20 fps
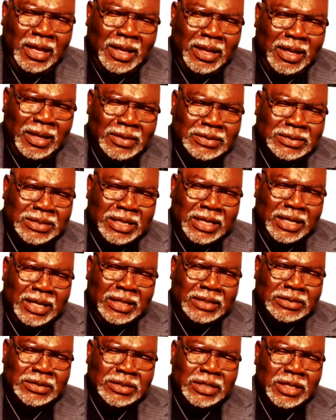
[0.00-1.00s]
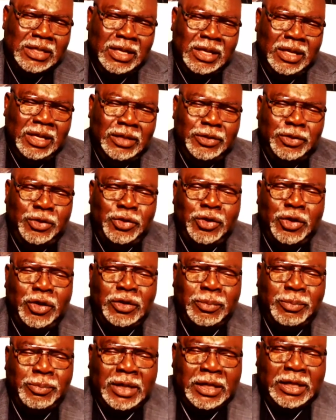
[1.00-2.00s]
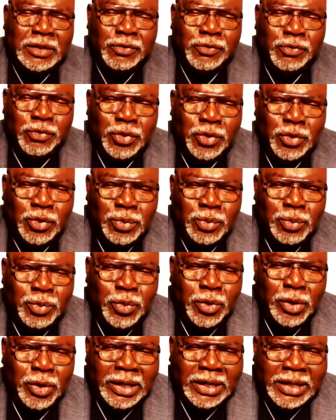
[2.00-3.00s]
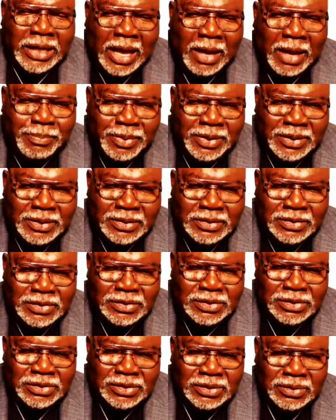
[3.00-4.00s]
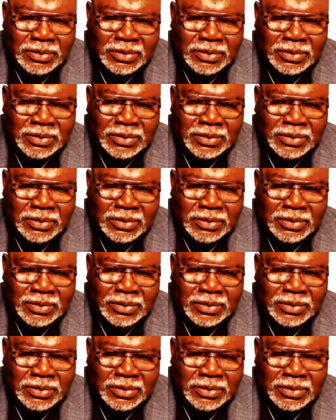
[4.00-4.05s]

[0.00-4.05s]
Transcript: says, you're going to be in the room where it happens.